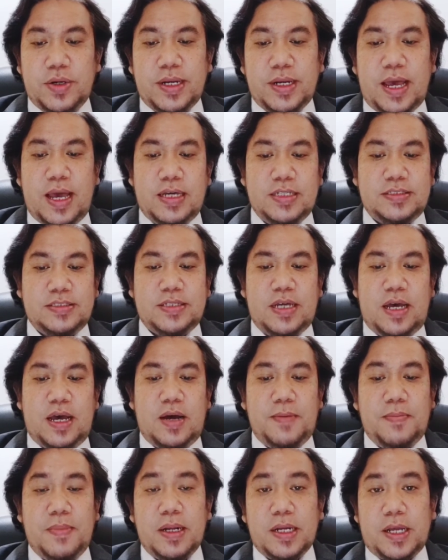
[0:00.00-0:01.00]
as
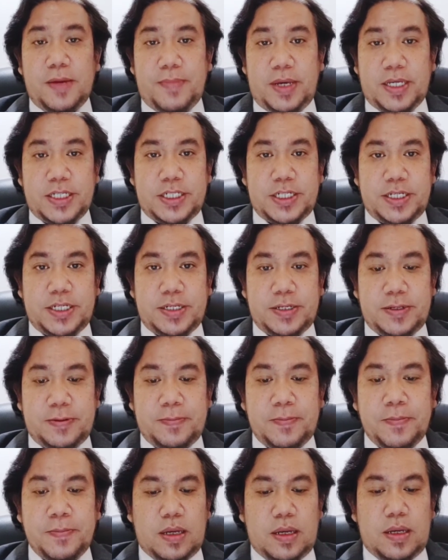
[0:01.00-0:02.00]
amalgamation.
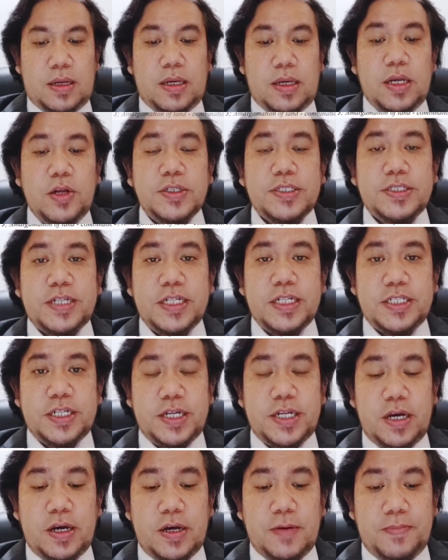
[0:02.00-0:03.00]

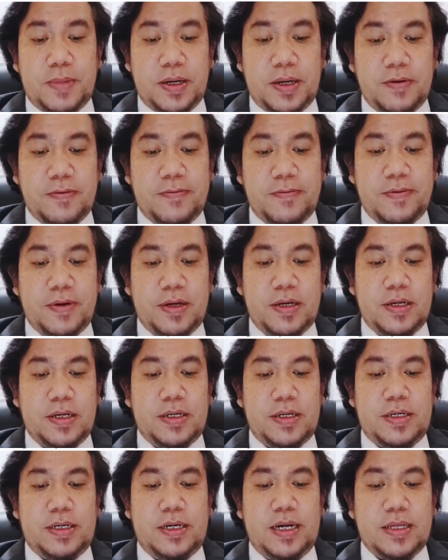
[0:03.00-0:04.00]
Illustration above
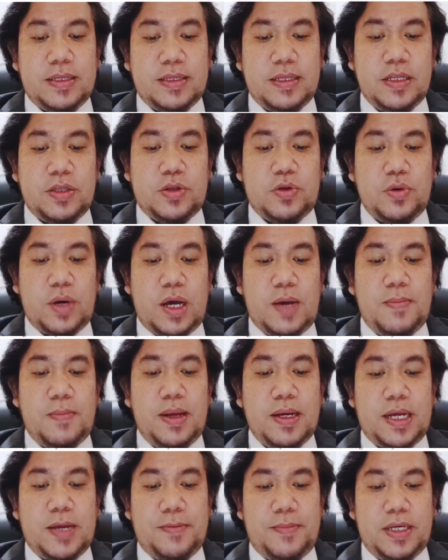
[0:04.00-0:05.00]
related to
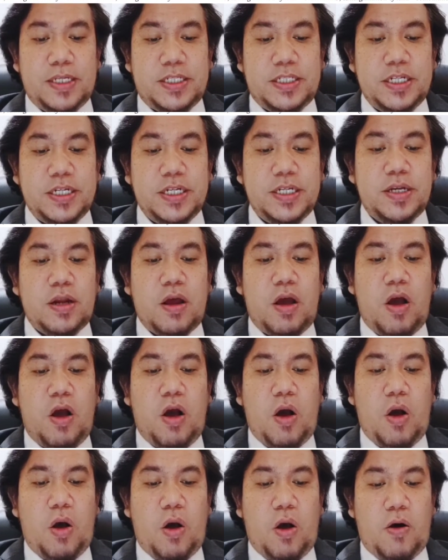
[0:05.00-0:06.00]
amalgamation
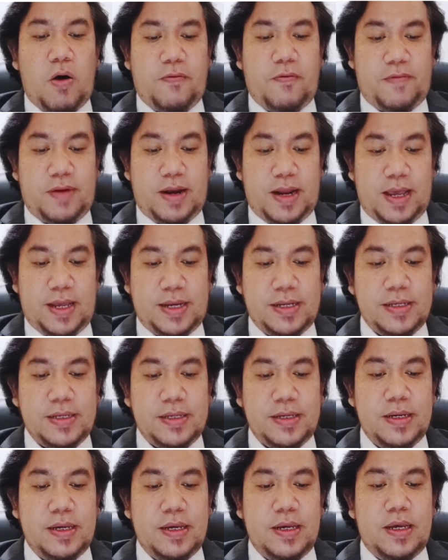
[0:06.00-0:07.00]
of land,
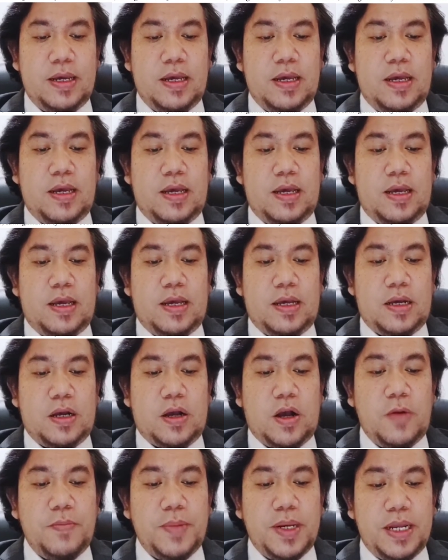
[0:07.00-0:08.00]

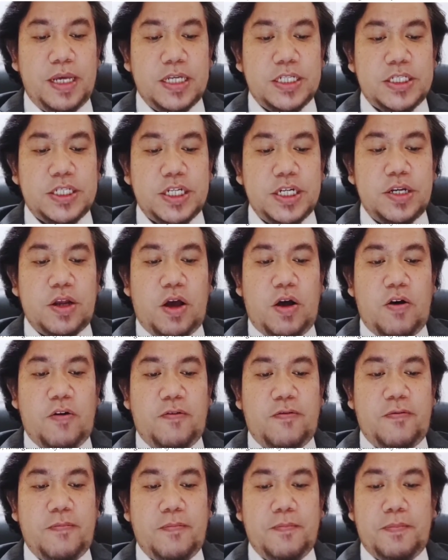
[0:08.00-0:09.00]
combination
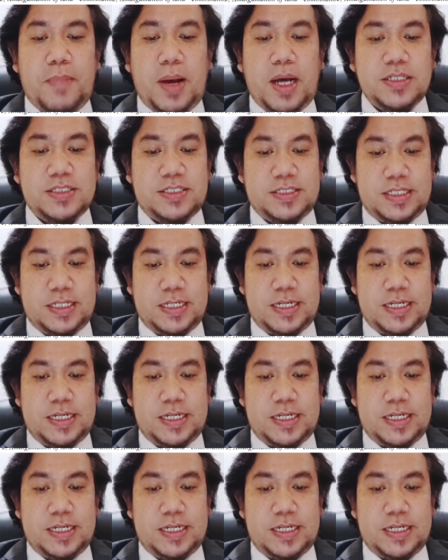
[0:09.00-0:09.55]
of parcel.